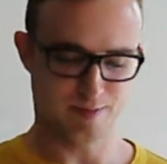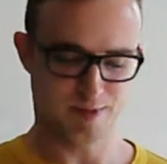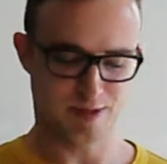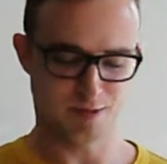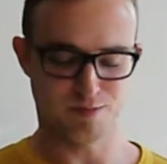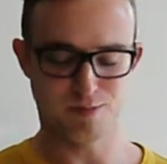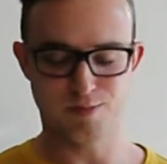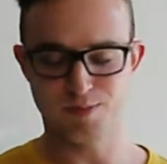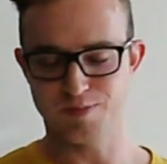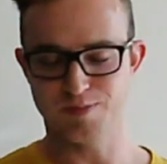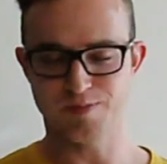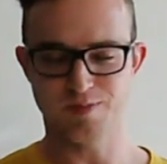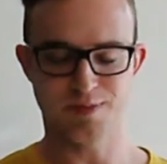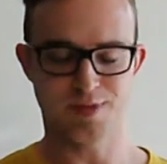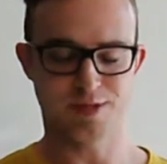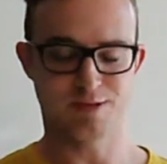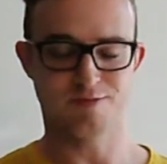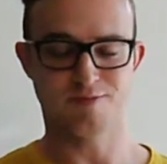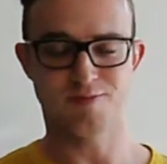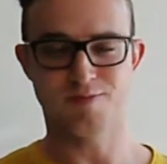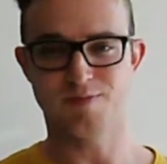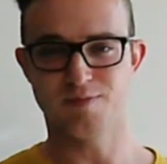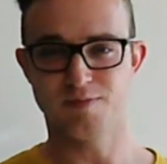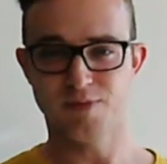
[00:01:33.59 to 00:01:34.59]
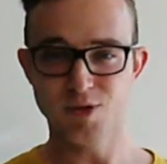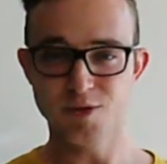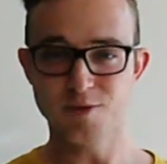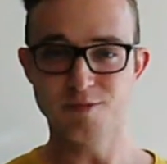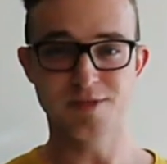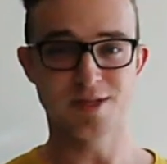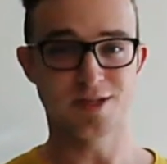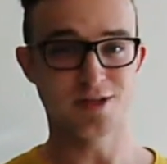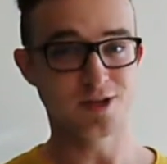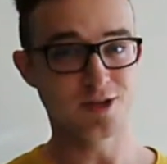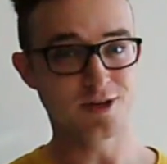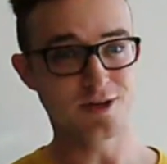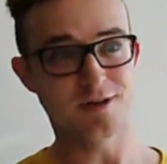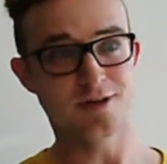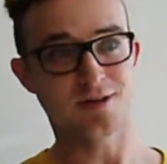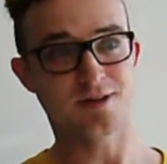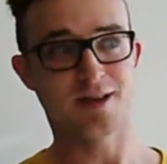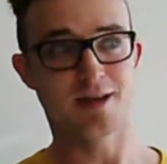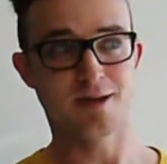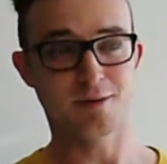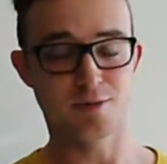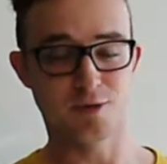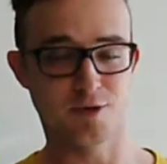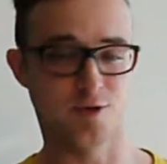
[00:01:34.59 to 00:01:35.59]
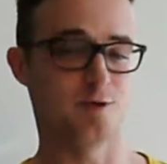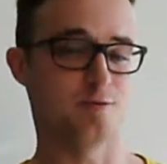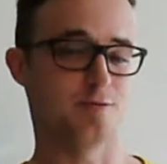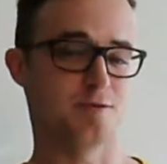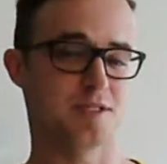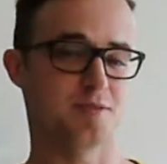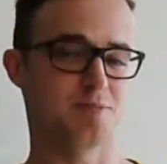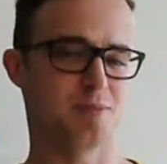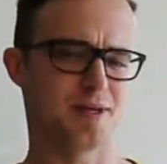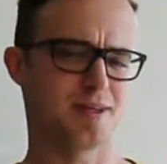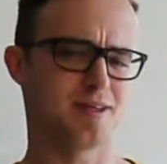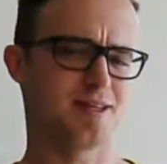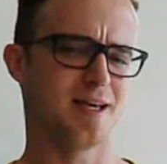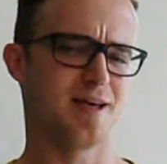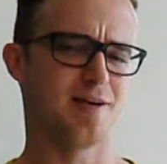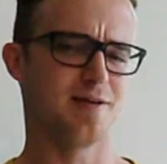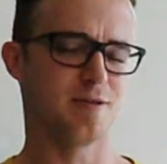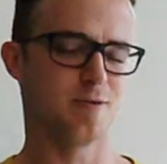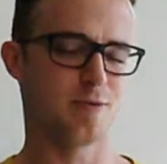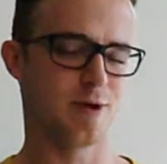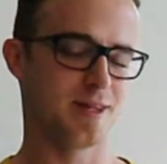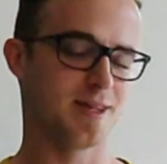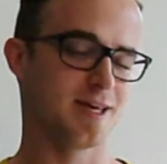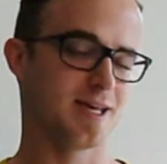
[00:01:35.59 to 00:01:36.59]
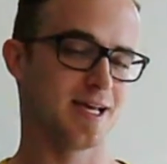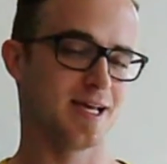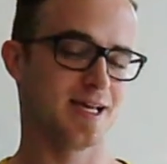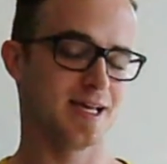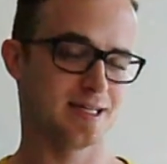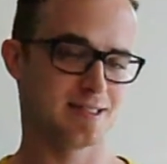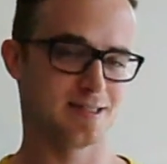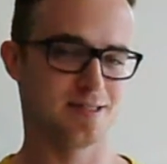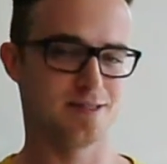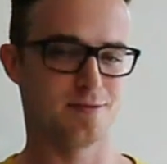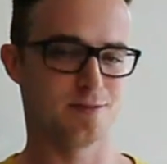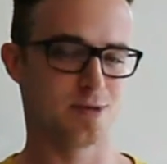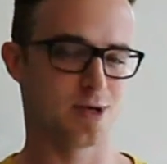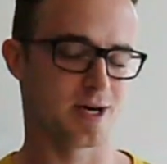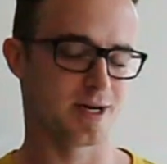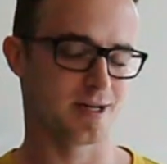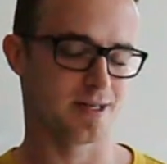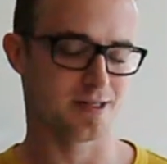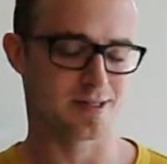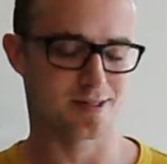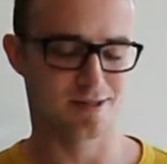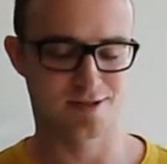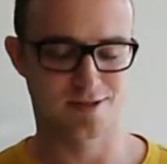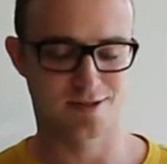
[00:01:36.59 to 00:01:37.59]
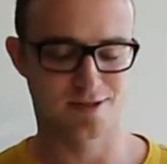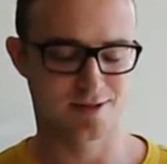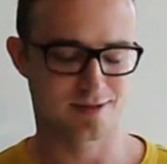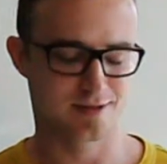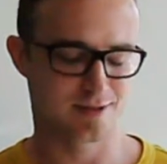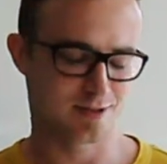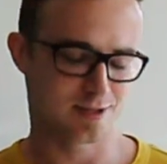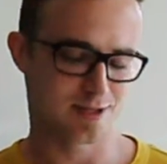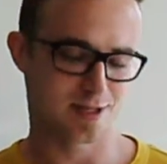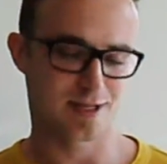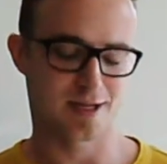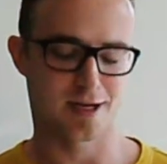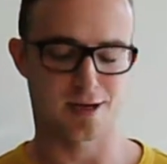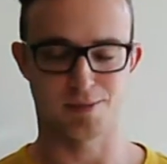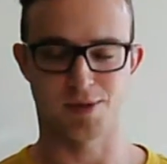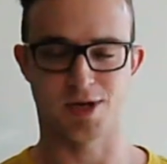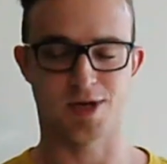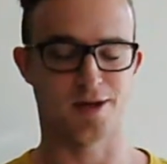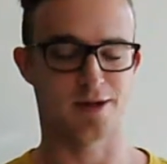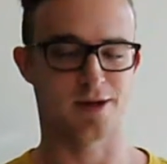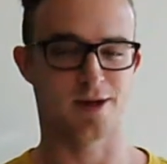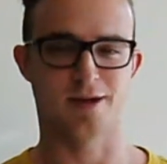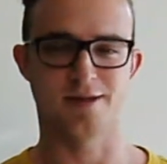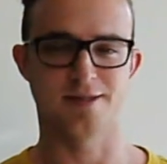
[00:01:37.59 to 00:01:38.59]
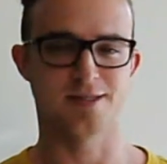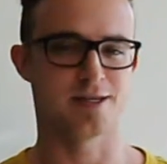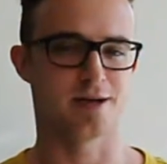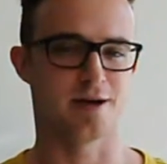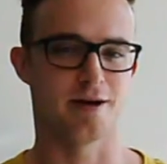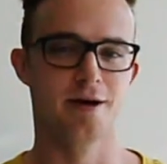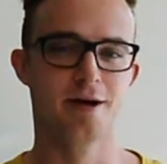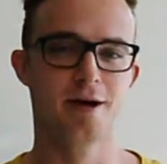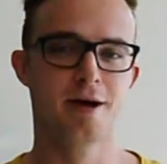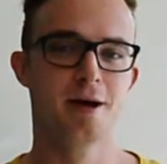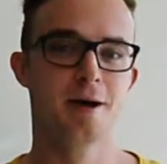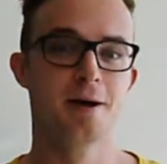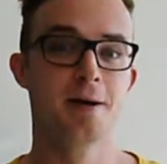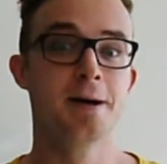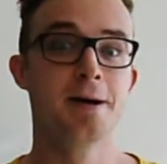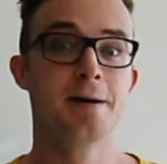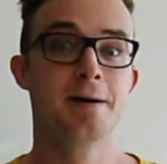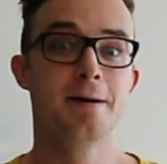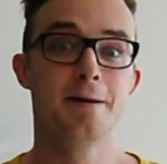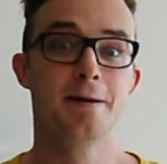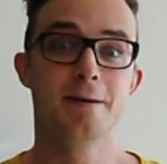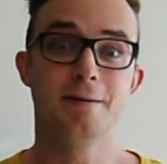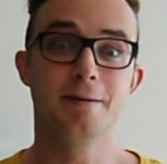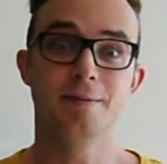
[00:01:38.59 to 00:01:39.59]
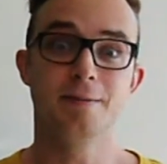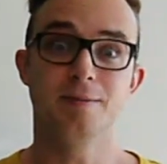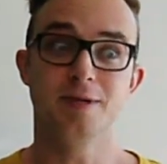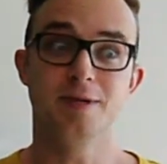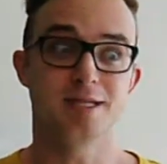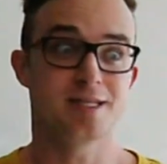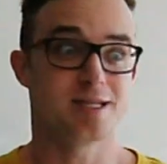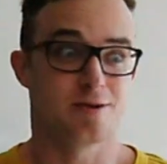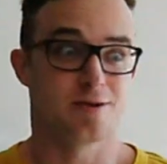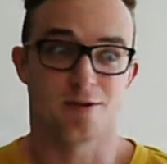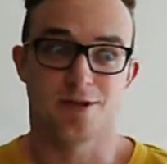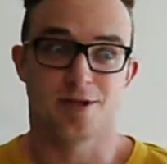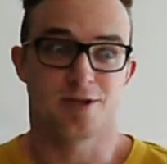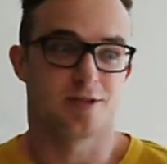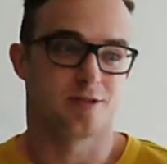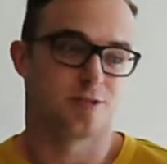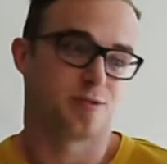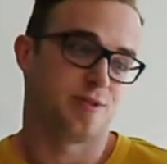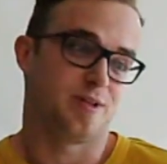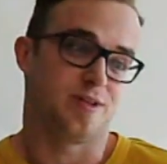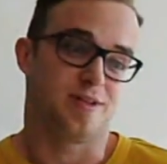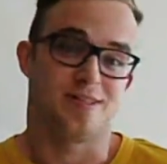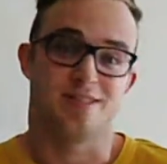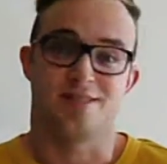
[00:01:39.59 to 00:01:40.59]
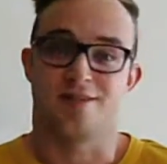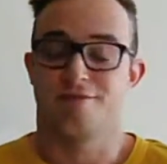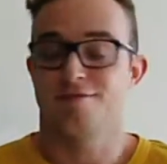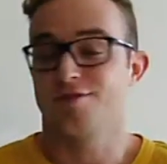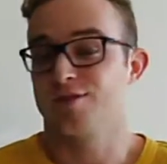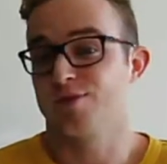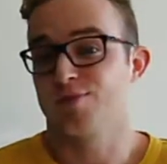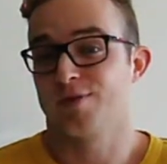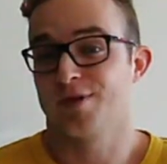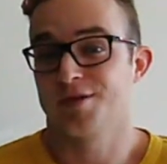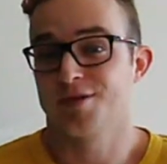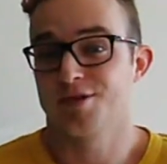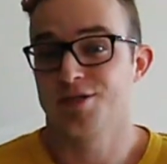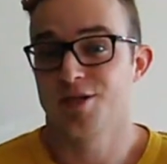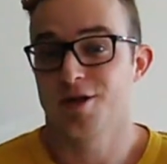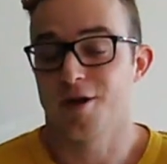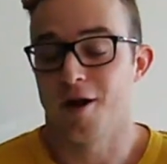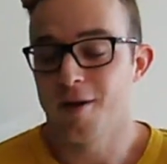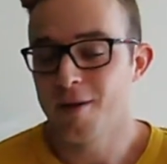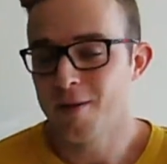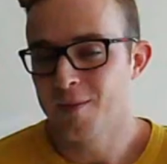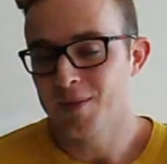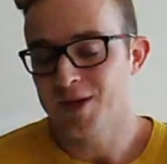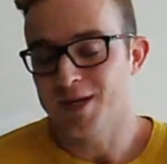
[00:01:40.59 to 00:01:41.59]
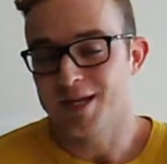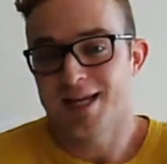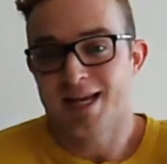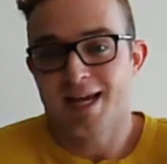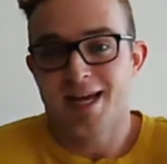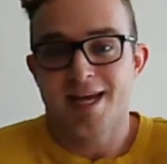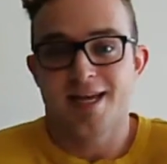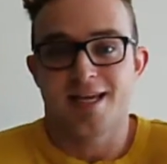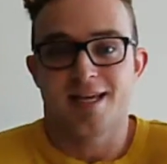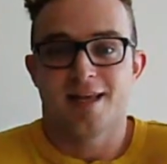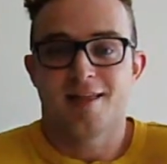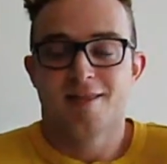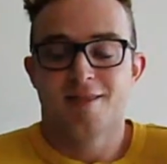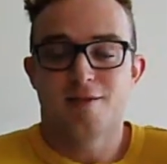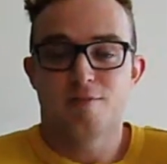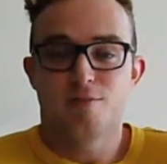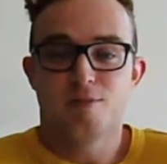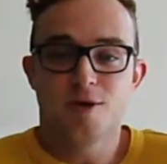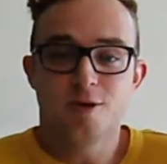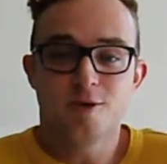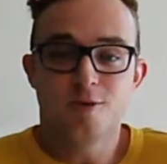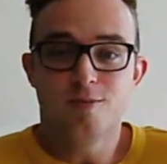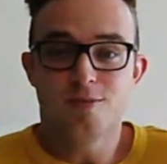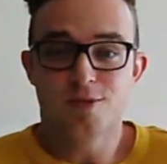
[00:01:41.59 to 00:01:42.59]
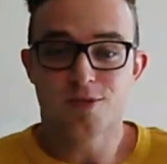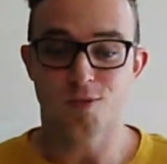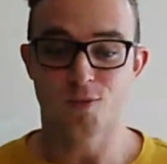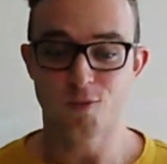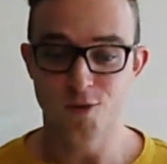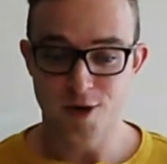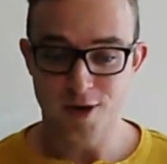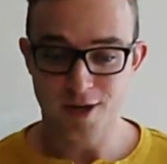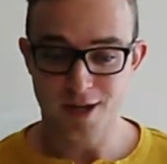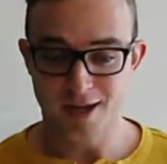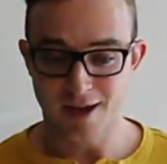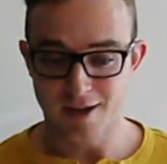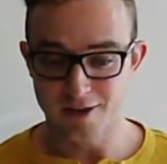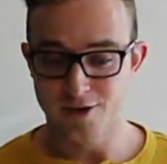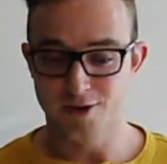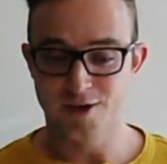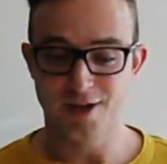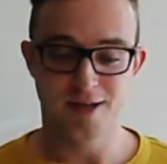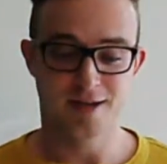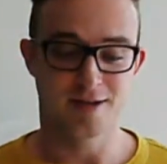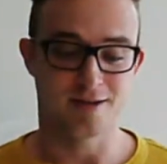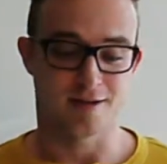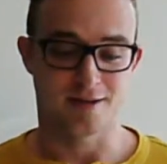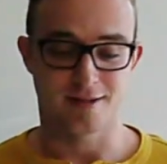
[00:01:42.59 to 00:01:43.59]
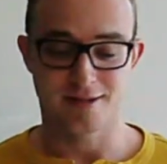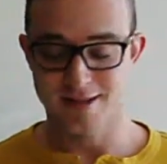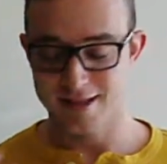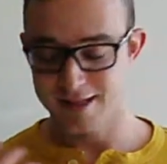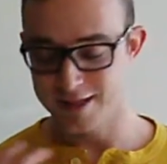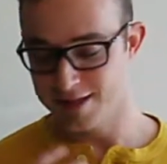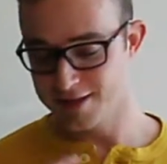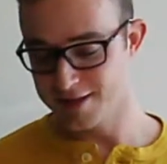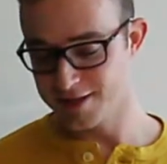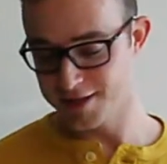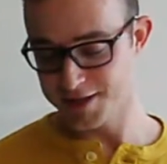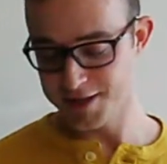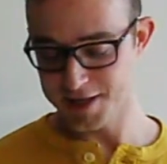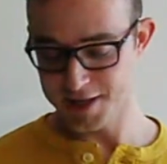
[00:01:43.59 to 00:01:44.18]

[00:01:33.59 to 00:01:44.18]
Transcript: some boobs that look like boobs, but the way they connect to the body, there's a lot of polygons there. It only looks realistic if she's wearing a shirt. But hey, the boobs were colored in. It